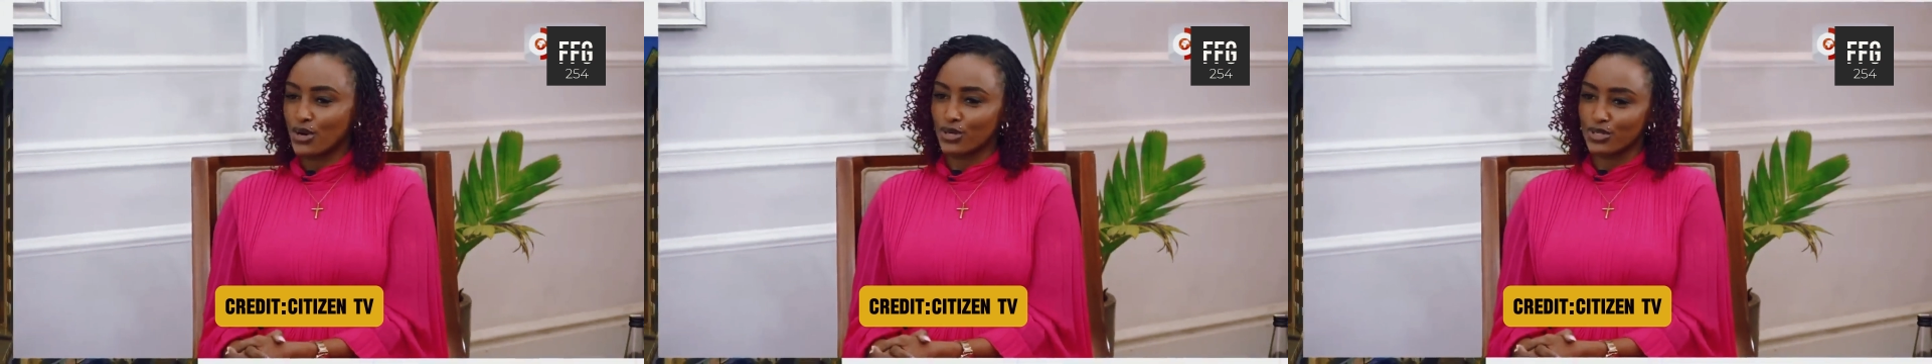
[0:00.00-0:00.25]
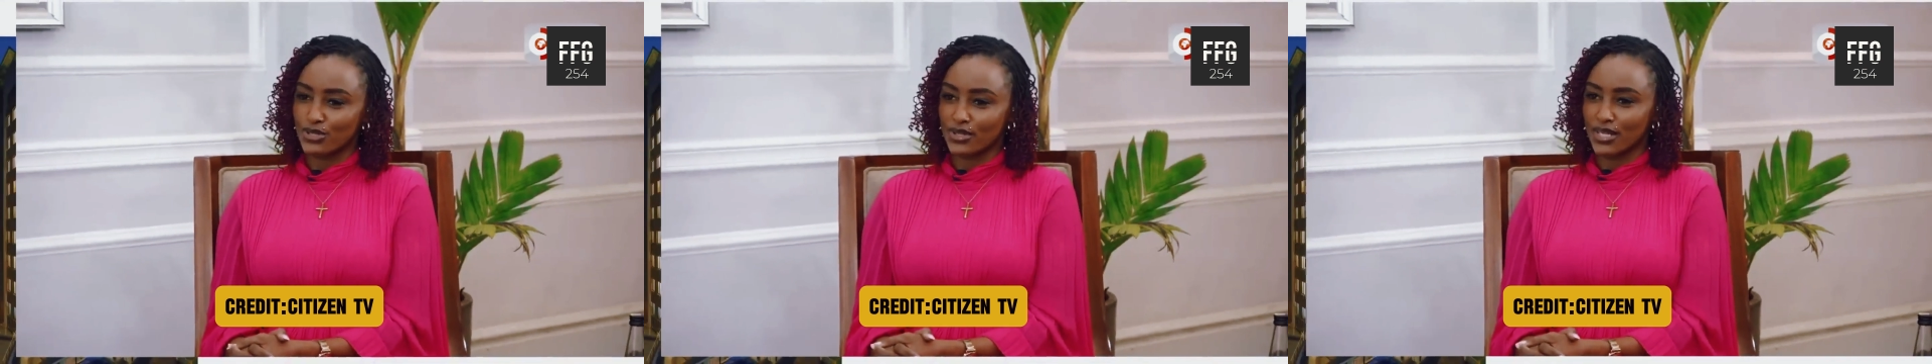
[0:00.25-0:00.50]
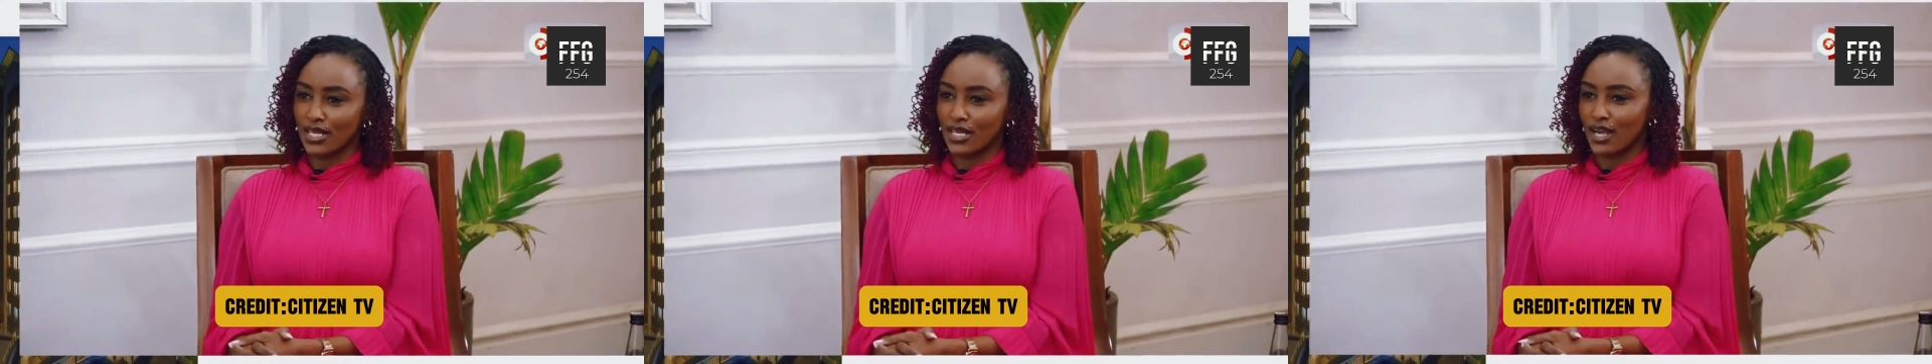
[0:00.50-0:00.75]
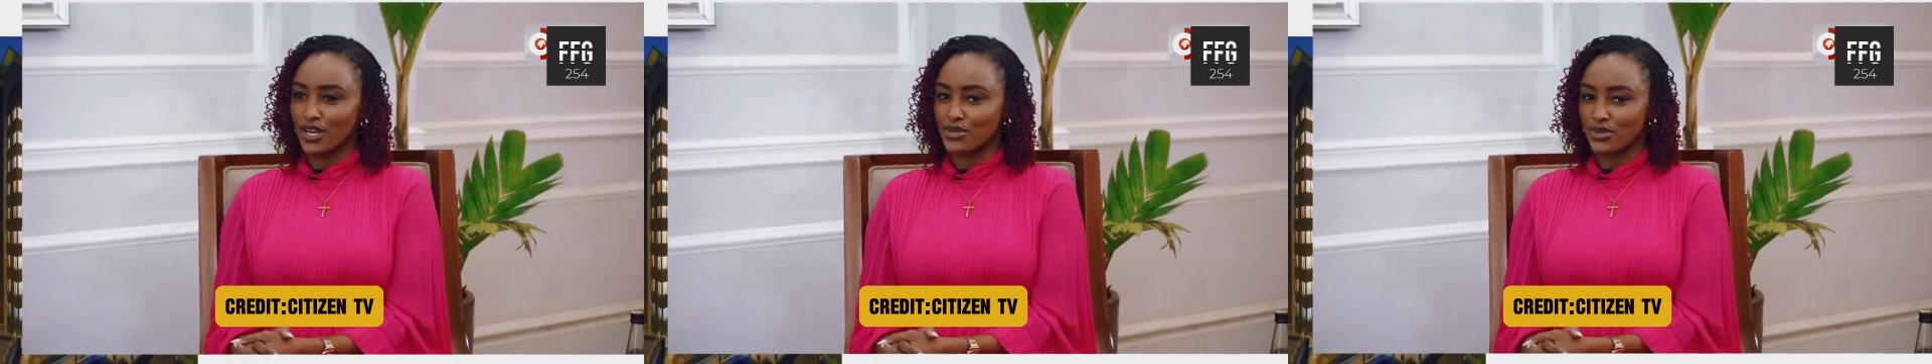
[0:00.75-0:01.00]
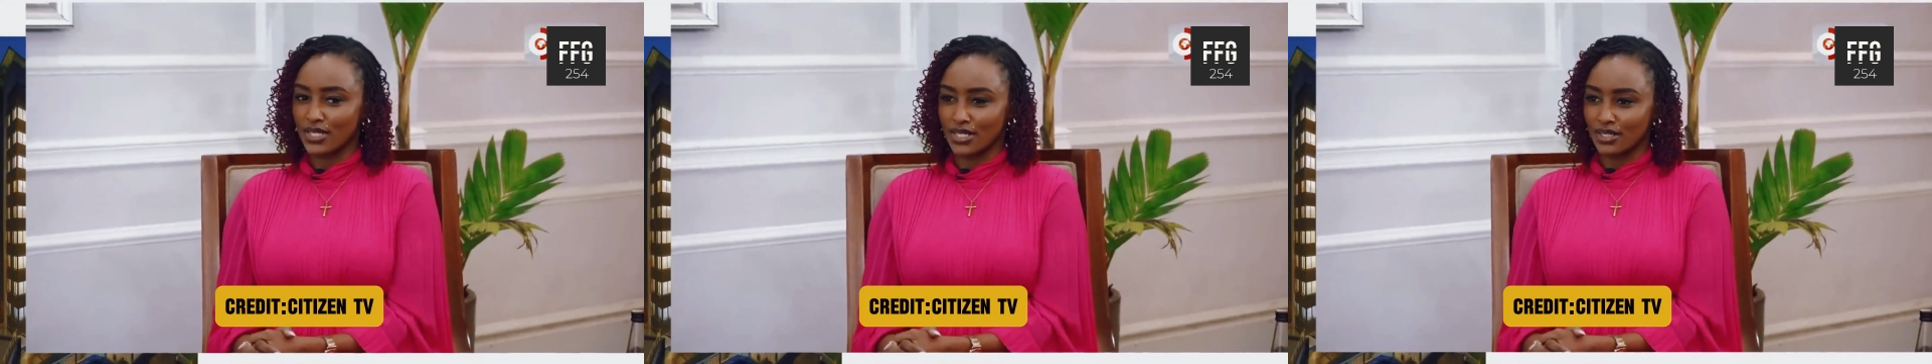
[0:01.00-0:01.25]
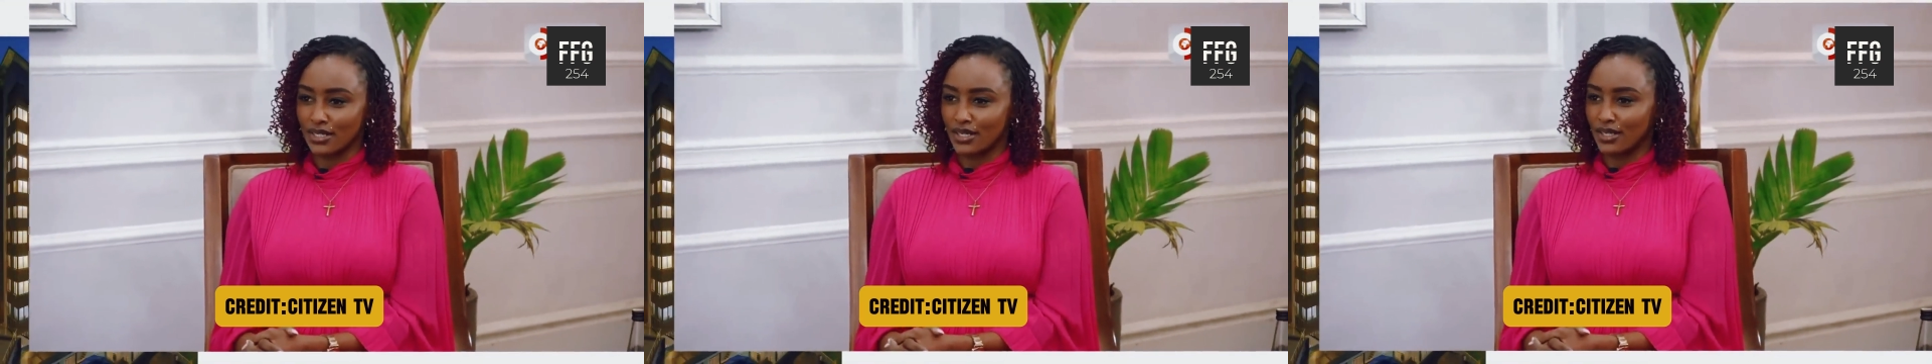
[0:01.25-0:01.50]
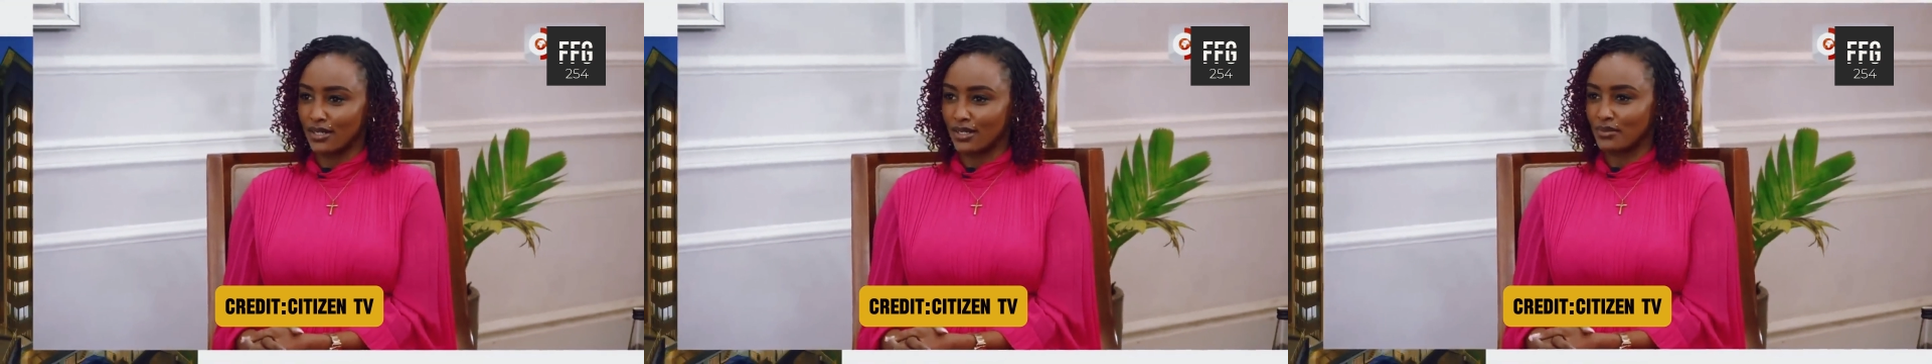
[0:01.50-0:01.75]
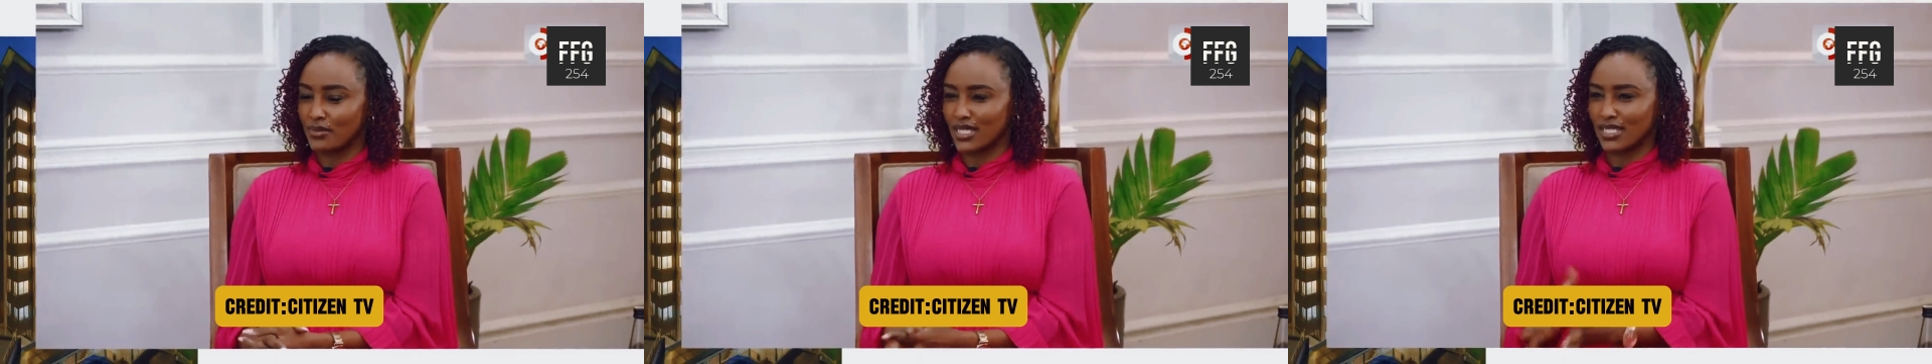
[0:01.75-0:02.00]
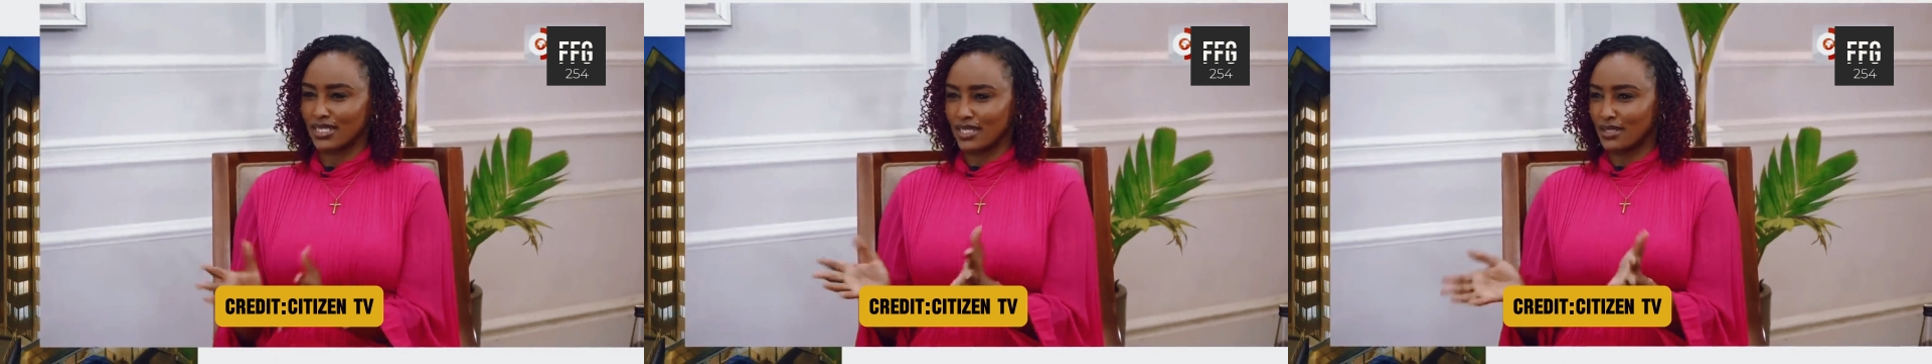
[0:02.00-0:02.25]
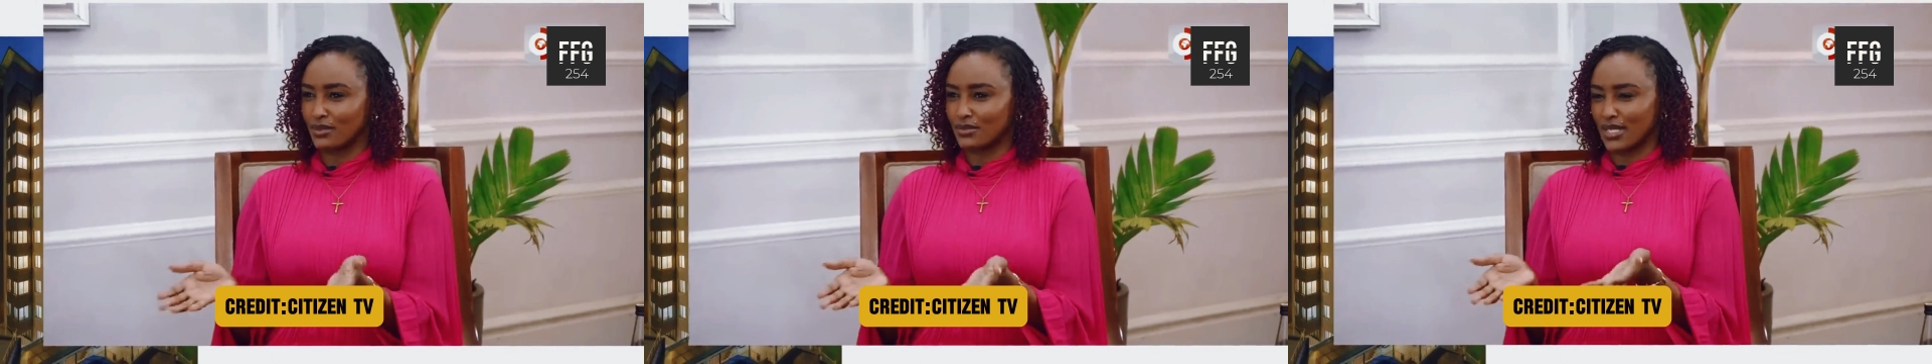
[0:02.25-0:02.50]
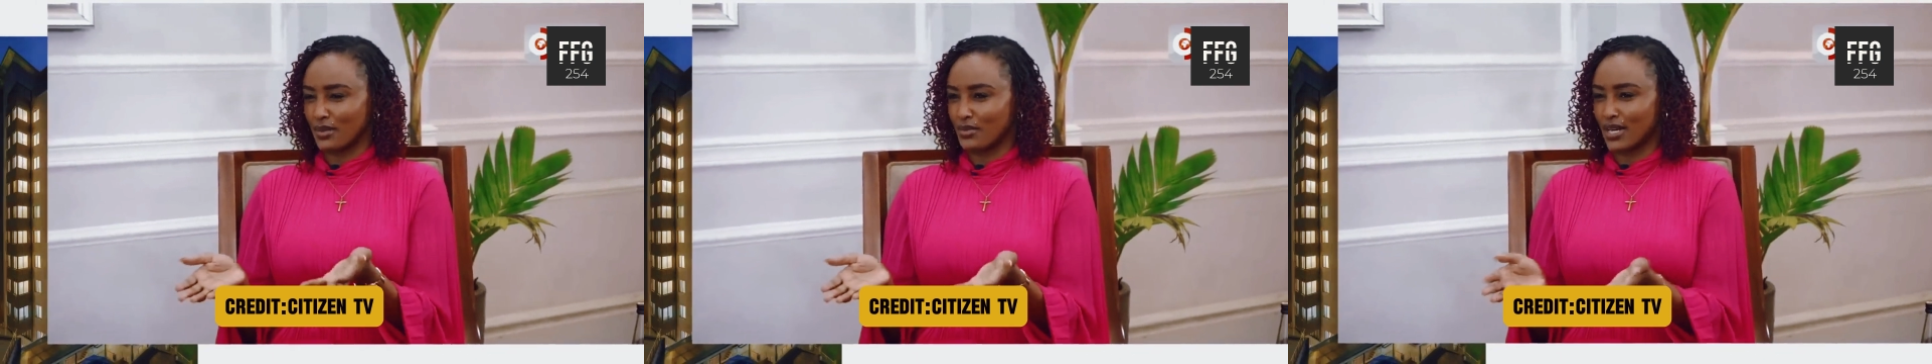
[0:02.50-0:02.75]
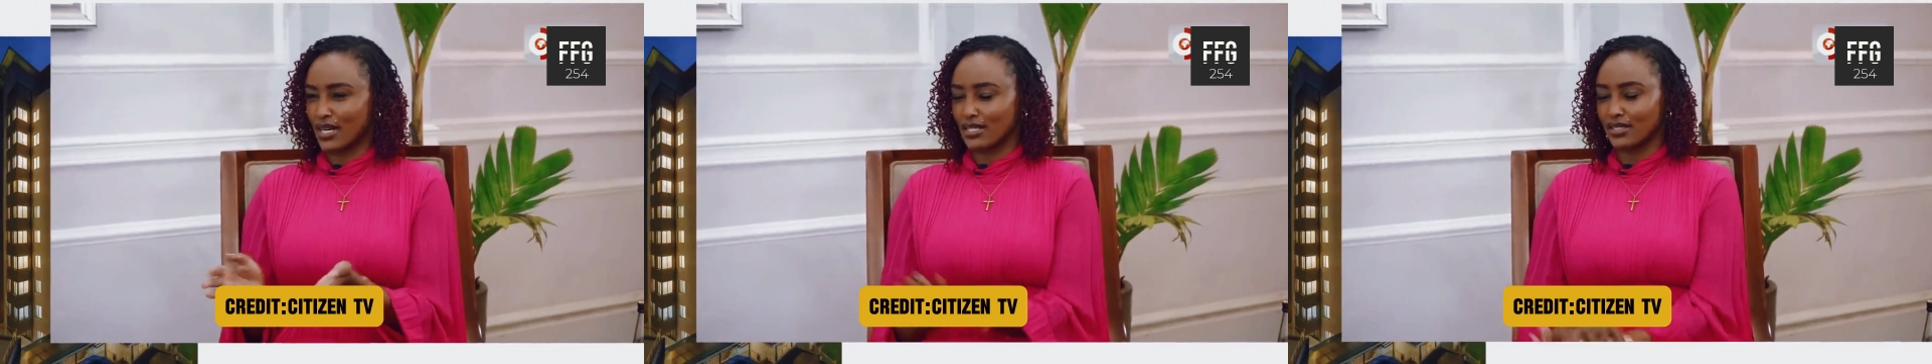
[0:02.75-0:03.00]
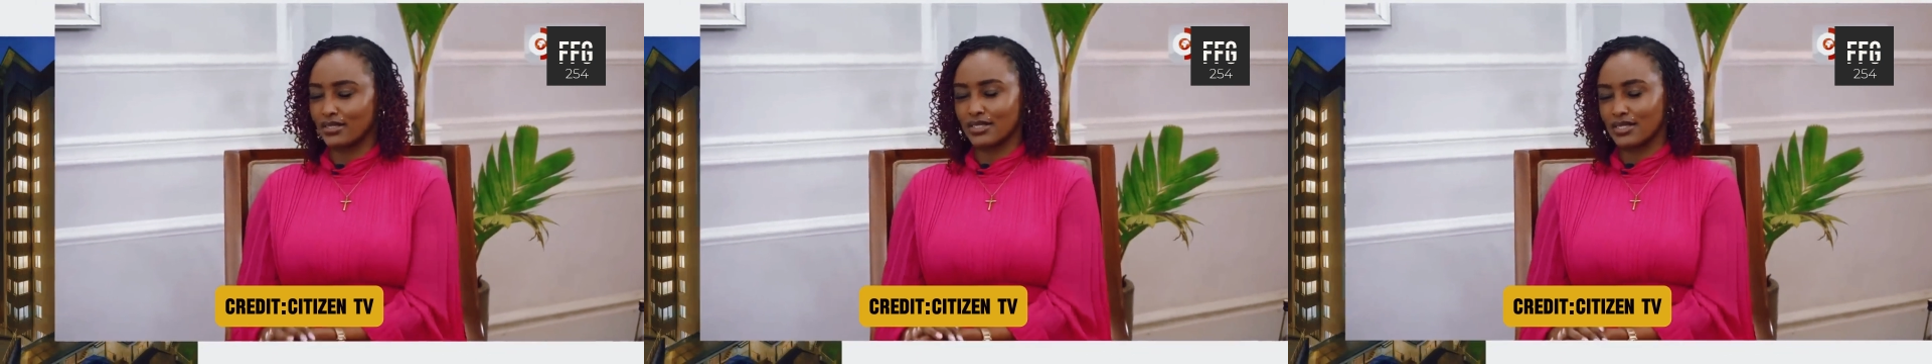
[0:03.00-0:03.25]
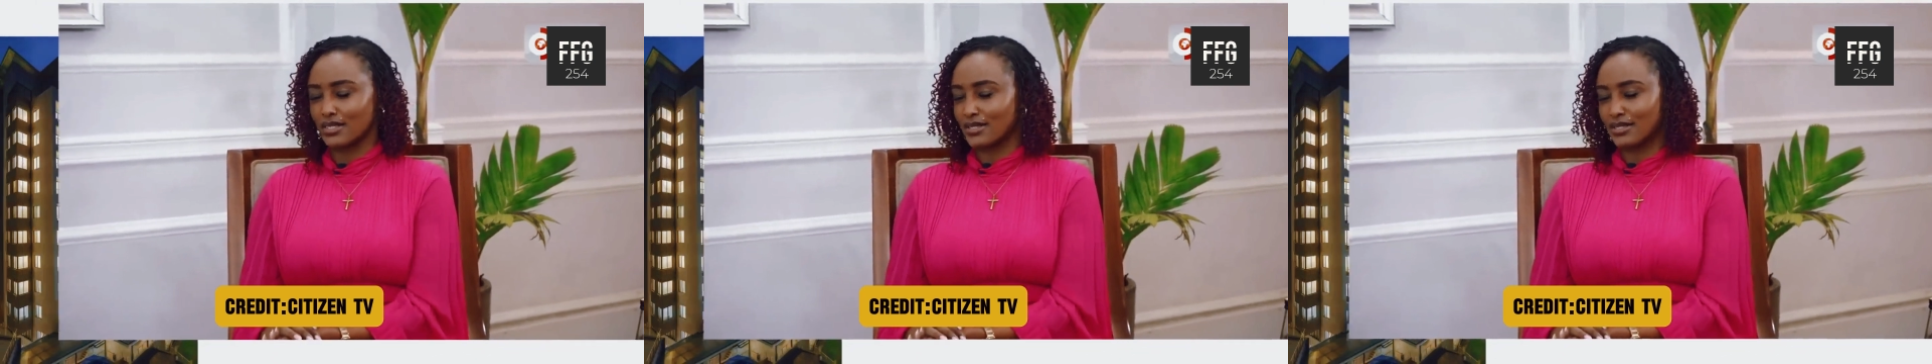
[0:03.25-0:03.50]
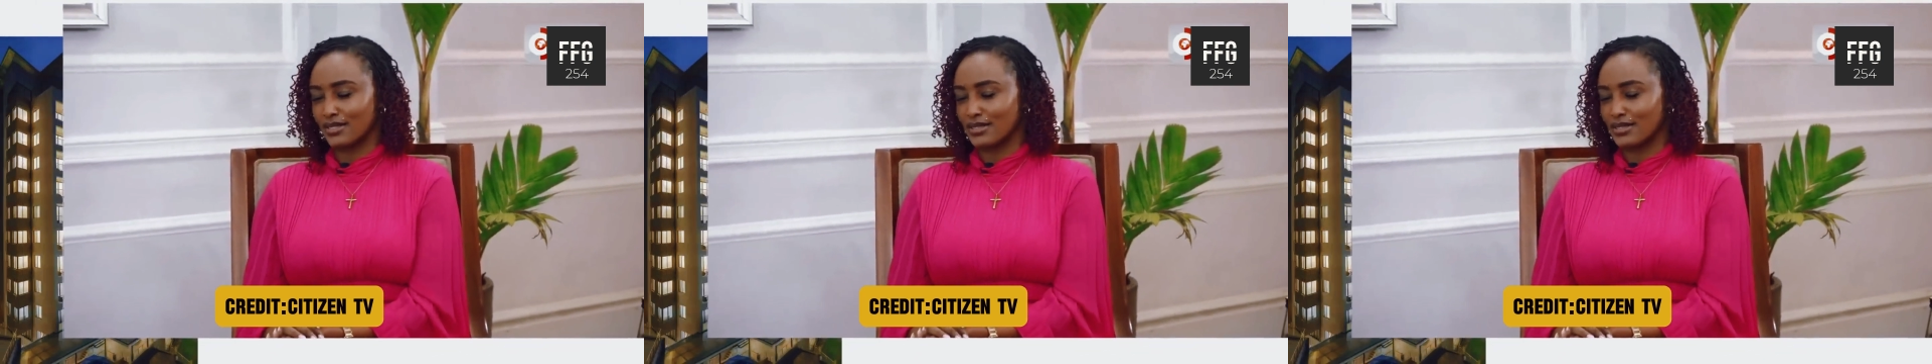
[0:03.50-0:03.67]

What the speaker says: or so that now you can get married, it's